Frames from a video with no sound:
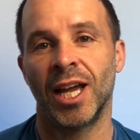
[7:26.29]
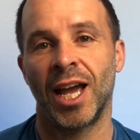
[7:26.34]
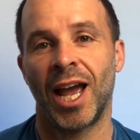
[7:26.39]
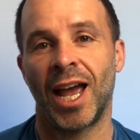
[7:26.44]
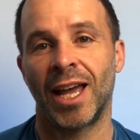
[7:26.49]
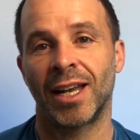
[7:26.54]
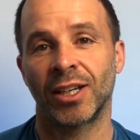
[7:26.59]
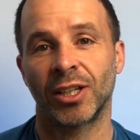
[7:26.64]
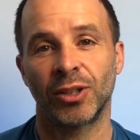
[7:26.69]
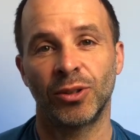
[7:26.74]

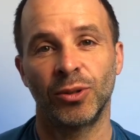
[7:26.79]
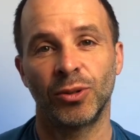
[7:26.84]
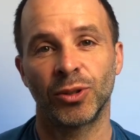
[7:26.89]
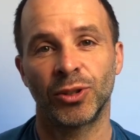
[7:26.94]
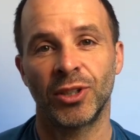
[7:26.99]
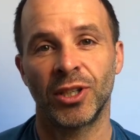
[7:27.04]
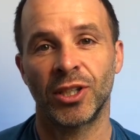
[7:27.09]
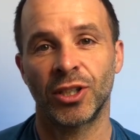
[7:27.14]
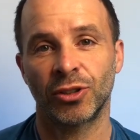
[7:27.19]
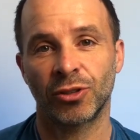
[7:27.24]
And of course,
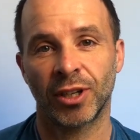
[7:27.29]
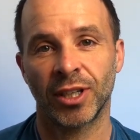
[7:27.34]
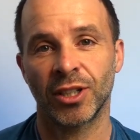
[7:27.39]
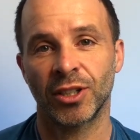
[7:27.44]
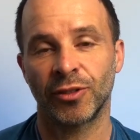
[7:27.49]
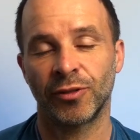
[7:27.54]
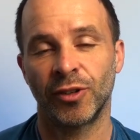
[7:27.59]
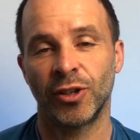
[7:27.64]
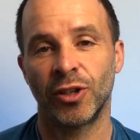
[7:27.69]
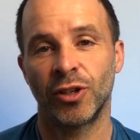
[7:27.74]
this
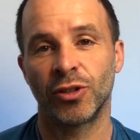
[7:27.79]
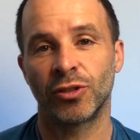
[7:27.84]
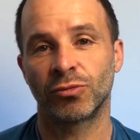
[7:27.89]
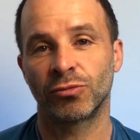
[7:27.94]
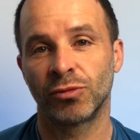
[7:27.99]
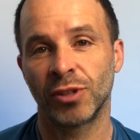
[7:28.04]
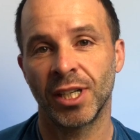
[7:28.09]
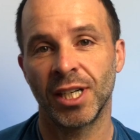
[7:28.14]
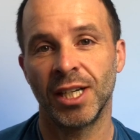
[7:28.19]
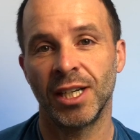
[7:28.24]
transfers
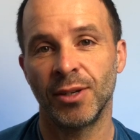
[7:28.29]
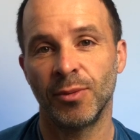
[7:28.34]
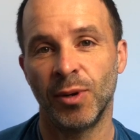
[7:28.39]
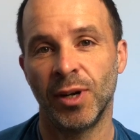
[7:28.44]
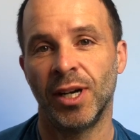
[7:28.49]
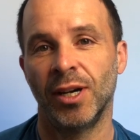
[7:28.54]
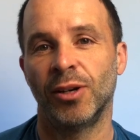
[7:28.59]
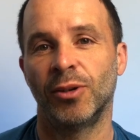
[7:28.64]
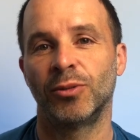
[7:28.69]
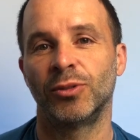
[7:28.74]
really
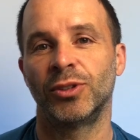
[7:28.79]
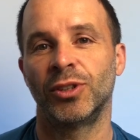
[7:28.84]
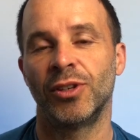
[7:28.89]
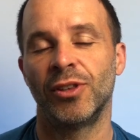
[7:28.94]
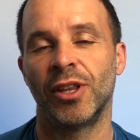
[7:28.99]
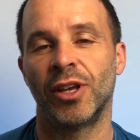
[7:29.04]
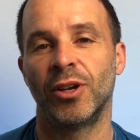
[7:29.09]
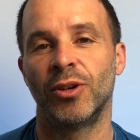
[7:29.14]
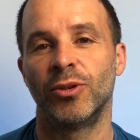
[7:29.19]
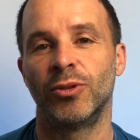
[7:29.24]
well to
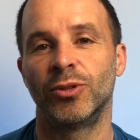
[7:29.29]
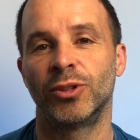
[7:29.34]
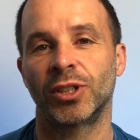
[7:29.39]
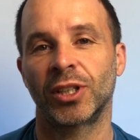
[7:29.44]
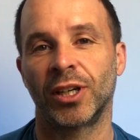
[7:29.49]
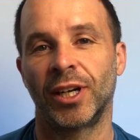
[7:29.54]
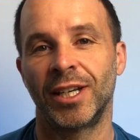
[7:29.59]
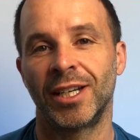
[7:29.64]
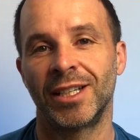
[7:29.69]
those kind